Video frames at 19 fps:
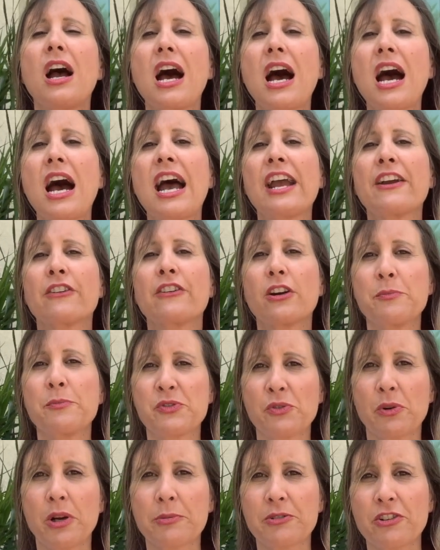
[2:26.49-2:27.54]
higher
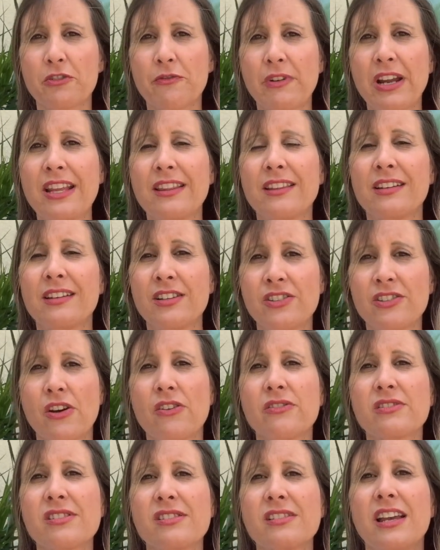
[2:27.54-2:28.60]
absorption rate than
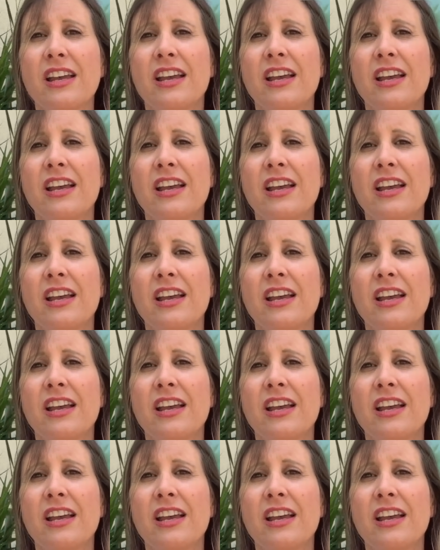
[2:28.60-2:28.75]
adults.